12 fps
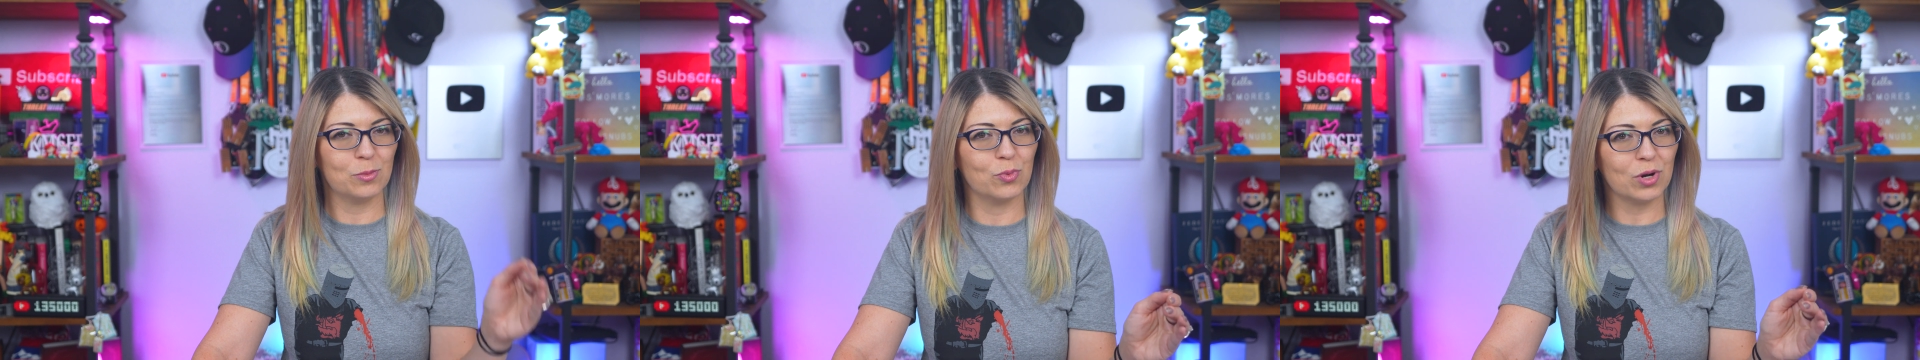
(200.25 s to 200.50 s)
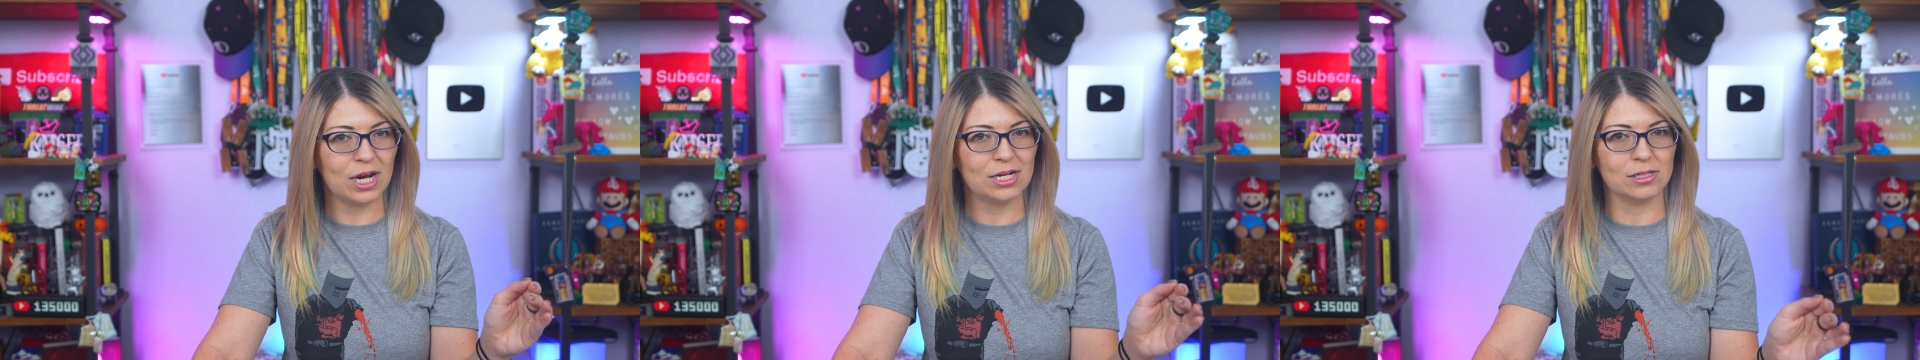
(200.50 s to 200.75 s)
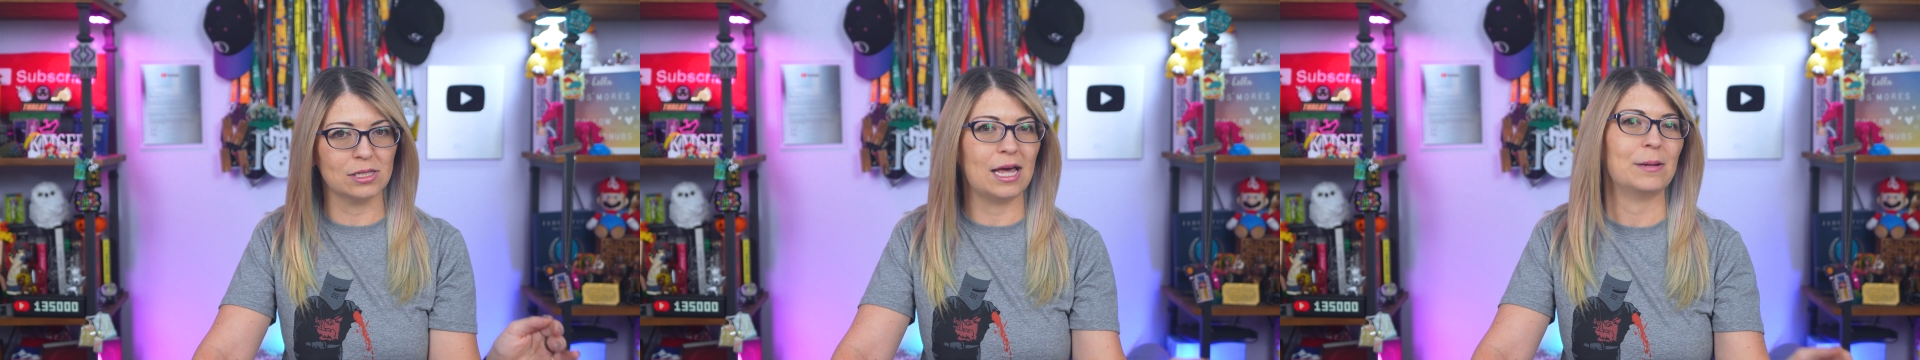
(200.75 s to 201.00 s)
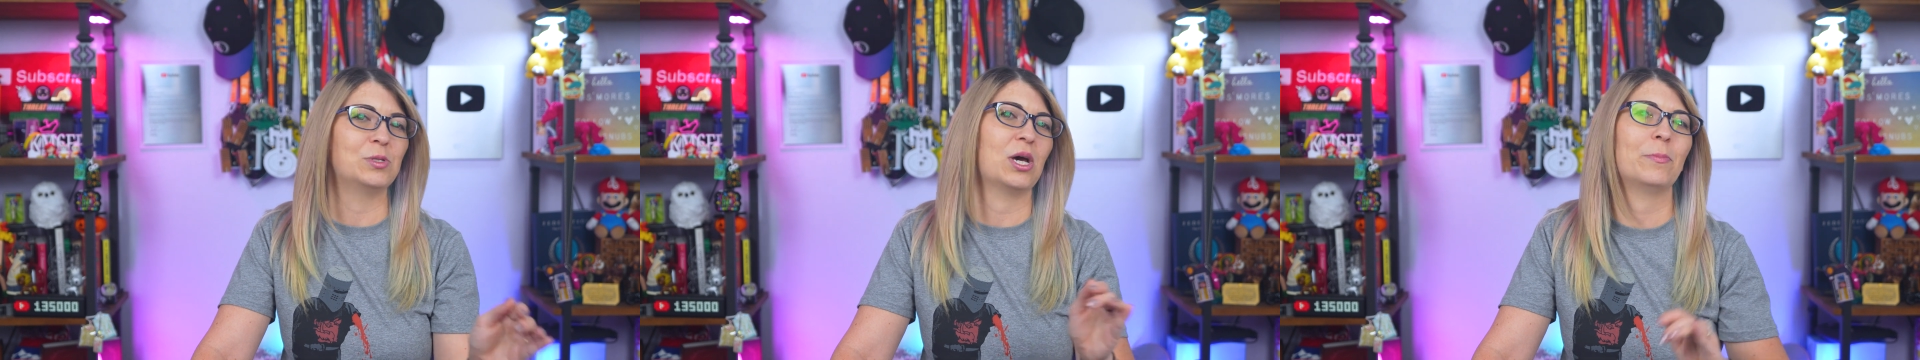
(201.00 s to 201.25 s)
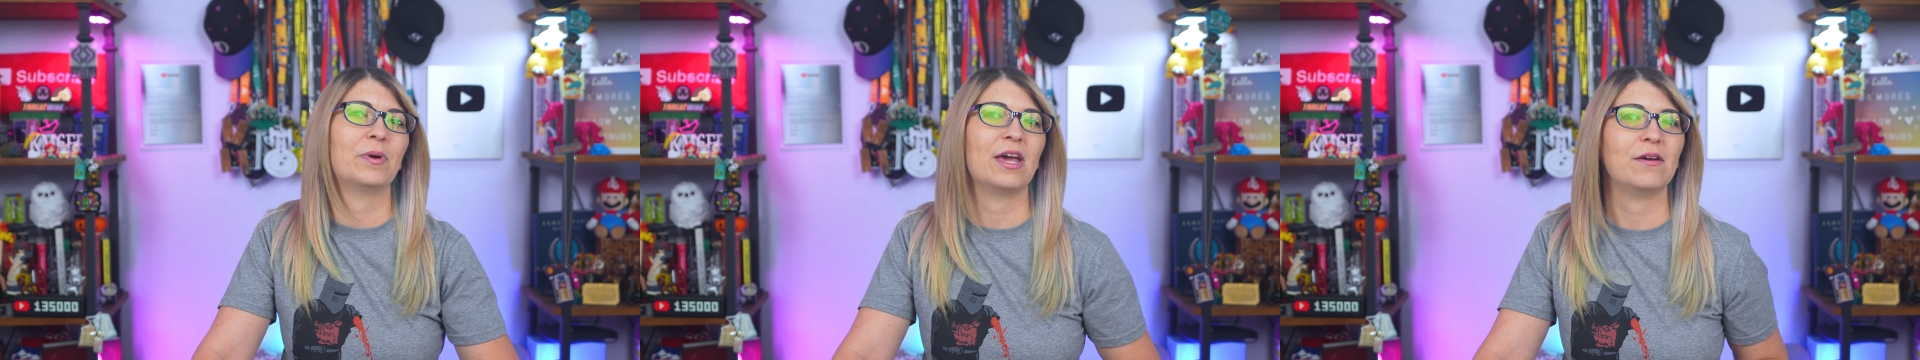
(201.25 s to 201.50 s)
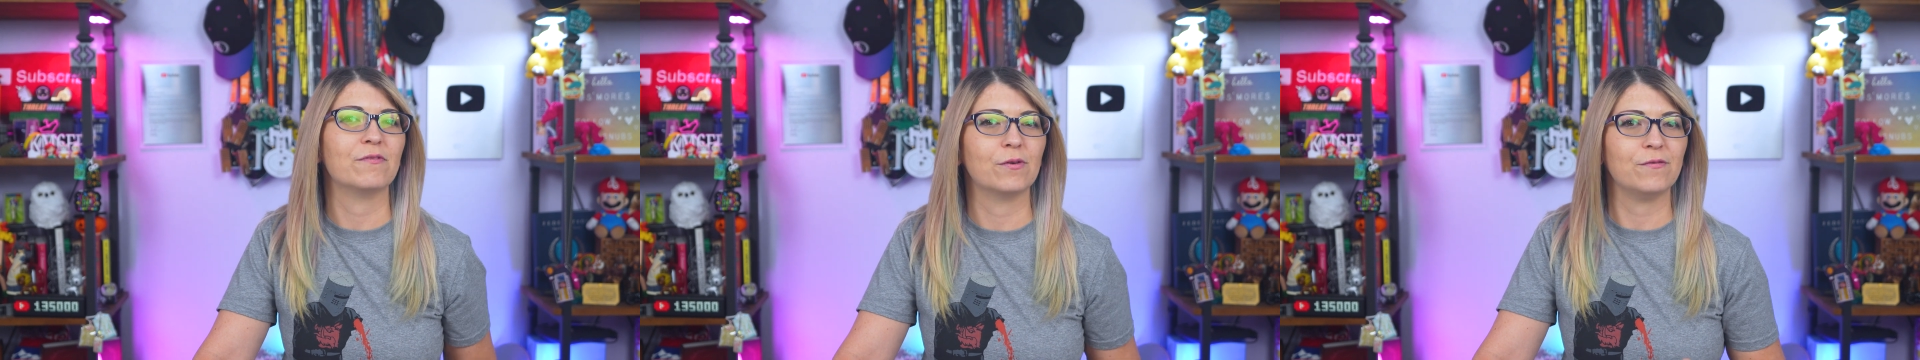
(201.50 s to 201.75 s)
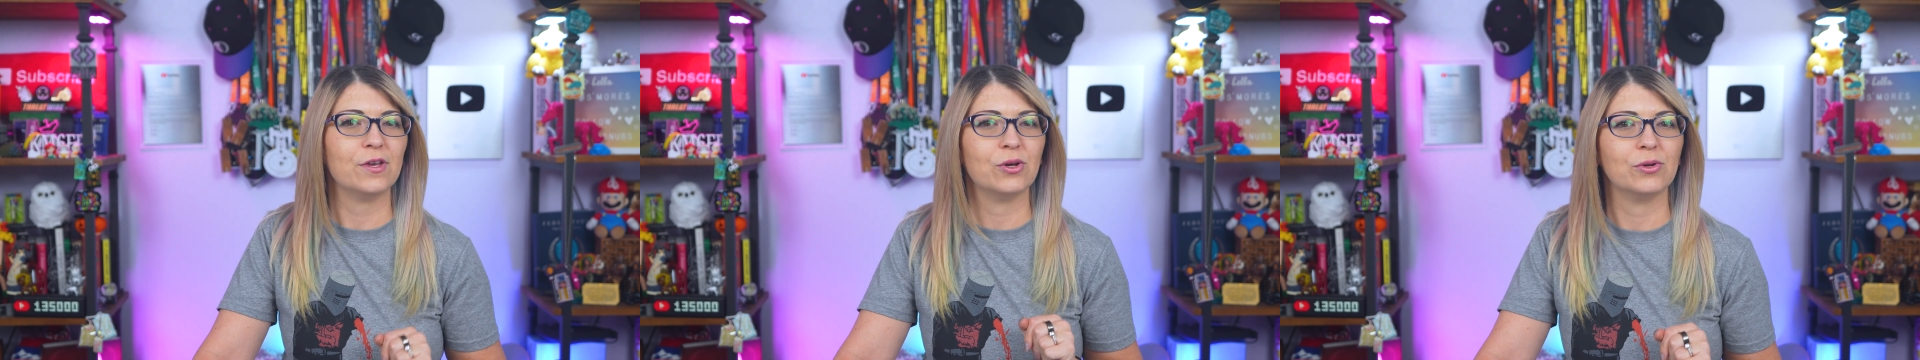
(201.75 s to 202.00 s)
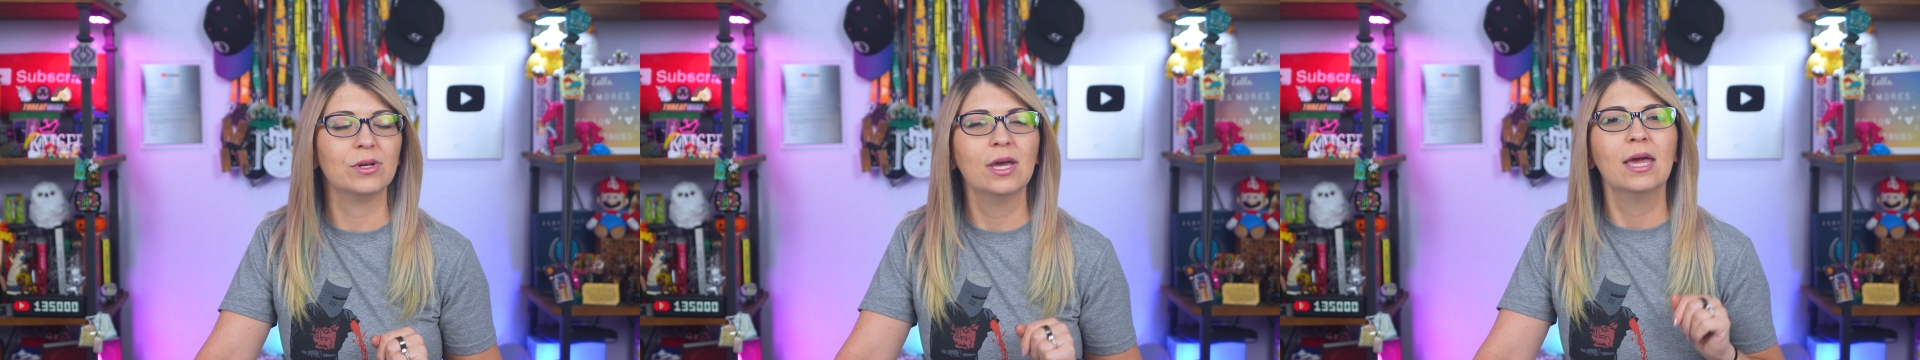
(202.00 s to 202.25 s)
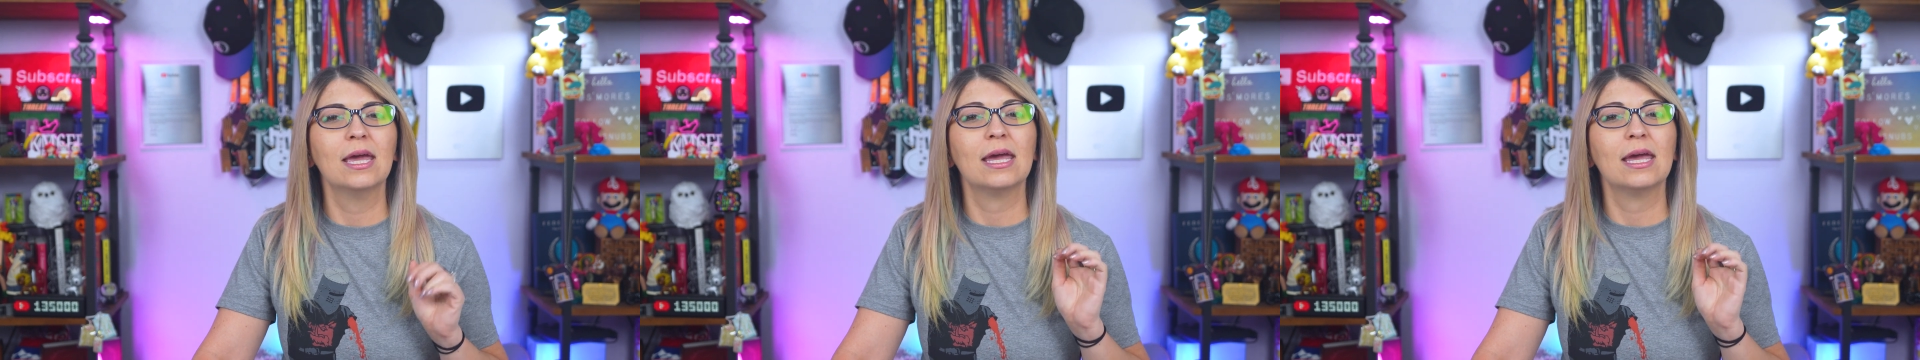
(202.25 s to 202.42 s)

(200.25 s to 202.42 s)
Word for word: brightest laptop I have reviewed.